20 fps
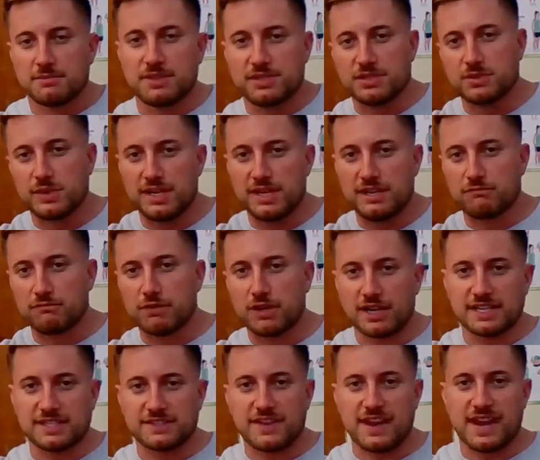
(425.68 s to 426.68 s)
between
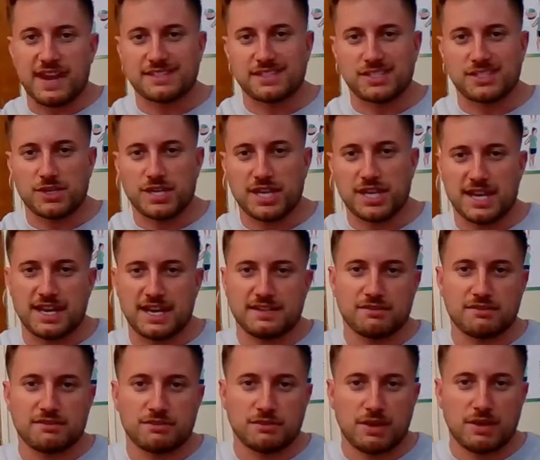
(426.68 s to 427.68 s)
running as fast as you
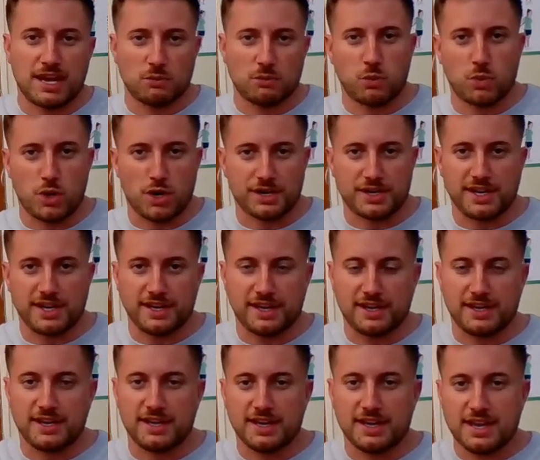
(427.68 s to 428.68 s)
can and
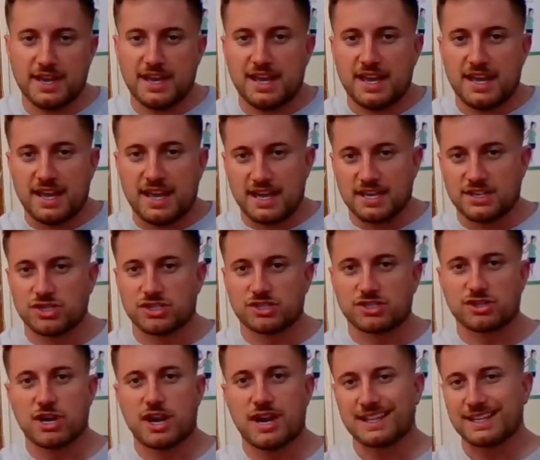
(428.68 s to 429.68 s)
walking, and
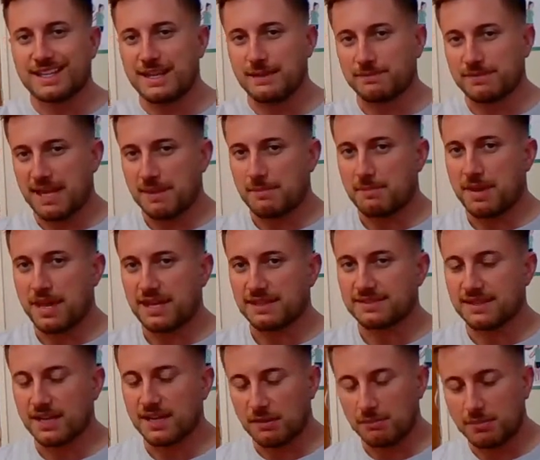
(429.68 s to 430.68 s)
just try to keep that
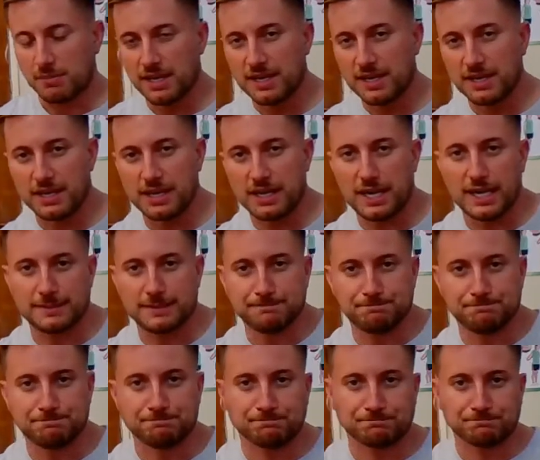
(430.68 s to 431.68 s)
pace up.
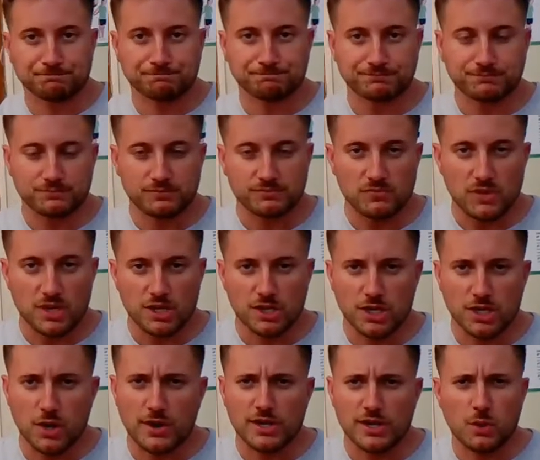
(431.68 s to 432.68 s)
I
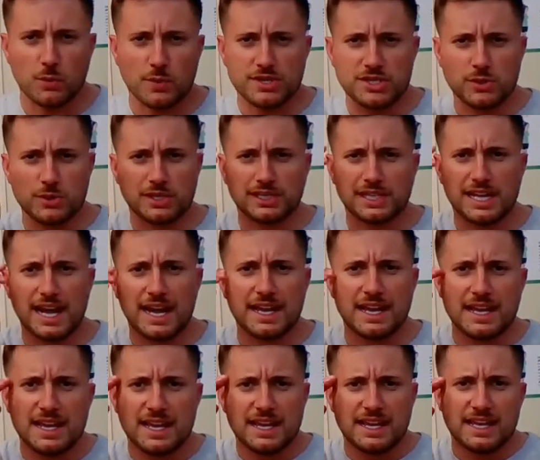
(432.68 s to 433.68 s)
know we do it a
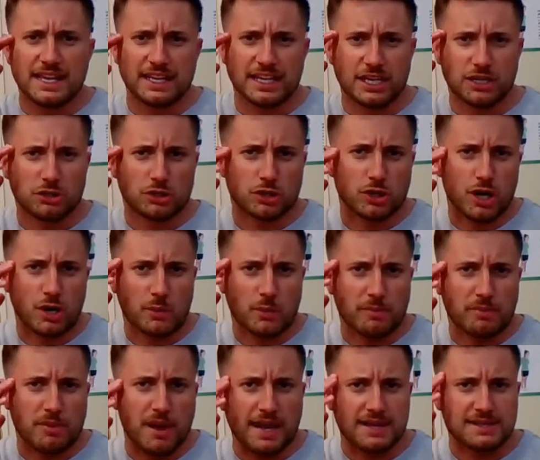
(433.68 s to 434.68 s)
lot. In kindergarten,
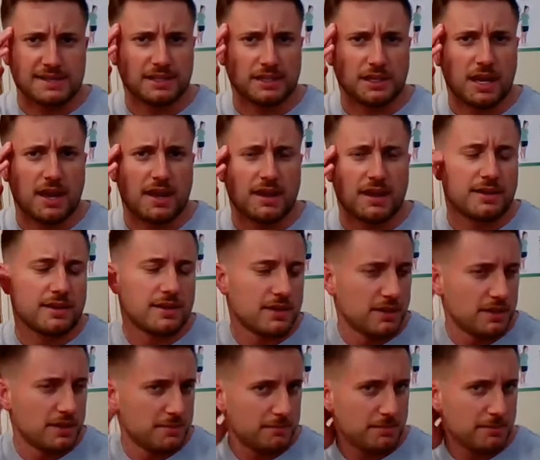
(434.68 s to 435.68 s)
we practice it a lot.
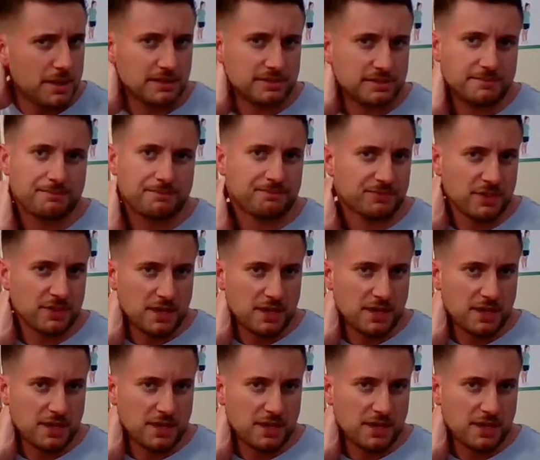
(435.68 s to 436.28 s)
But,